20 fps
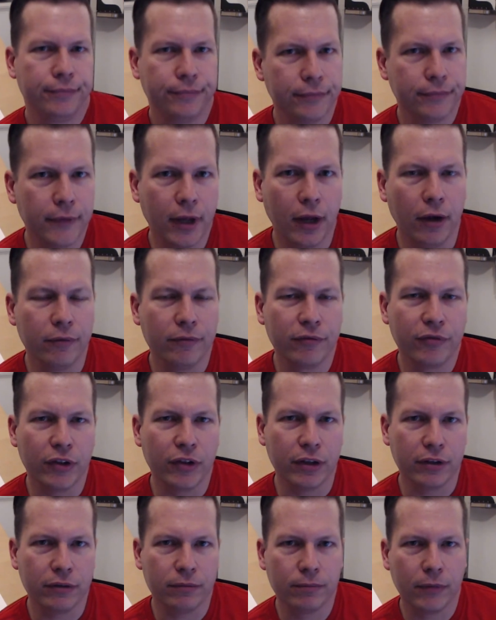I don't feel
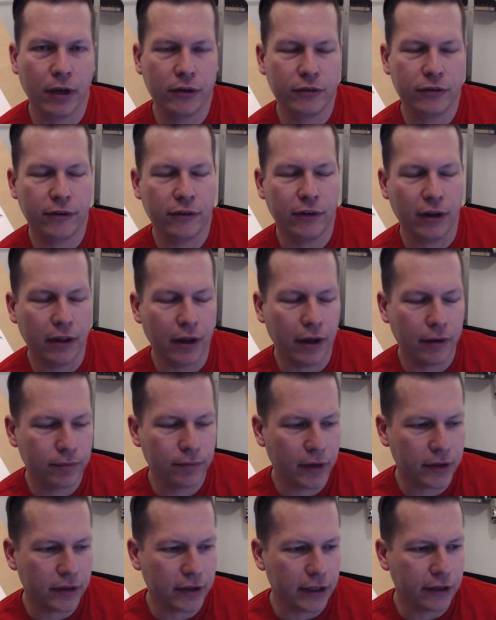like I should say that
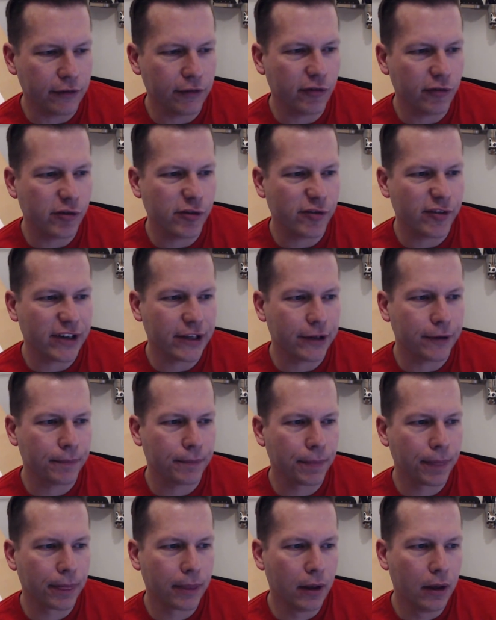at the end of every video.
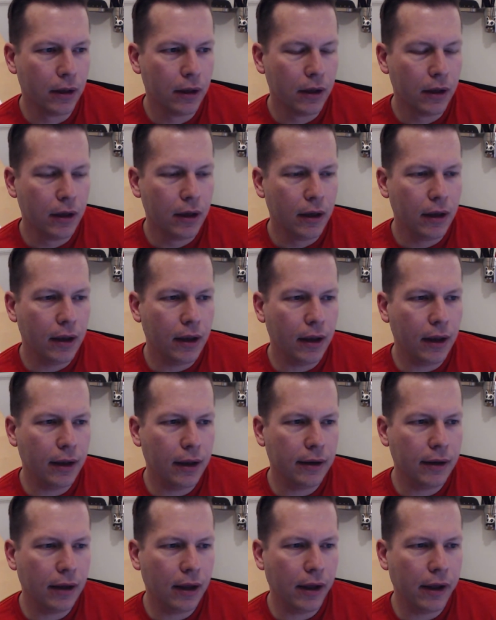
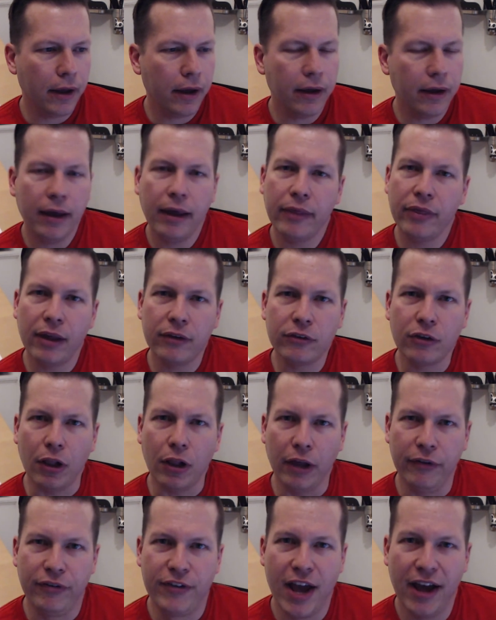And that's
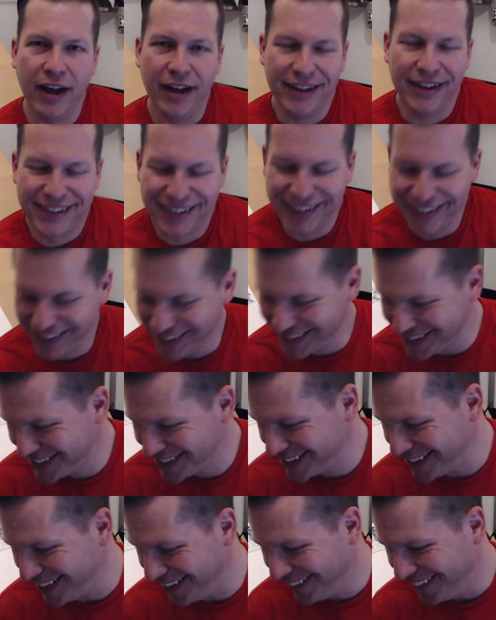all I've got.
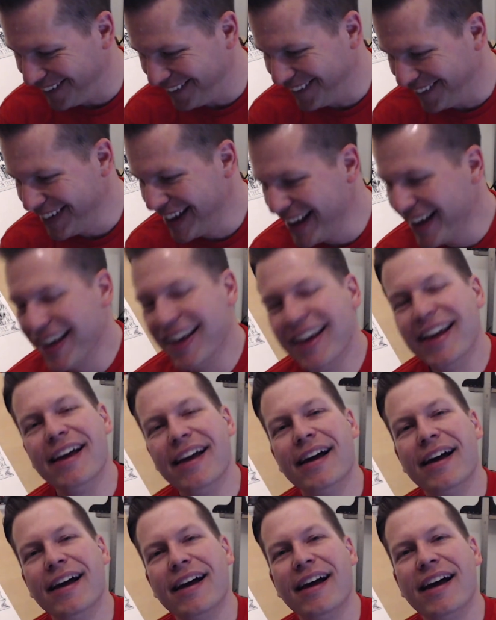So,
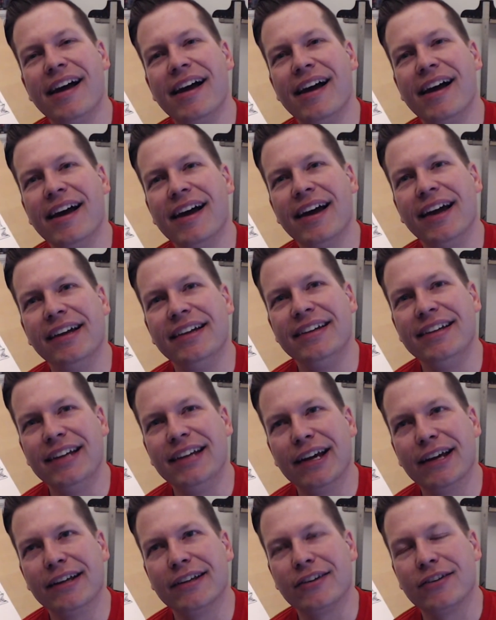
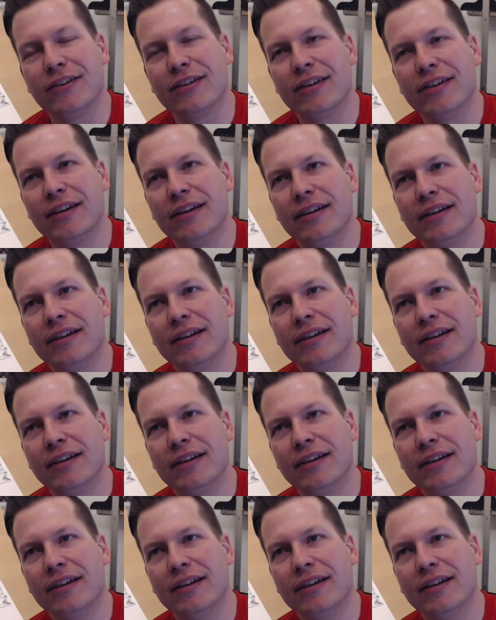yes.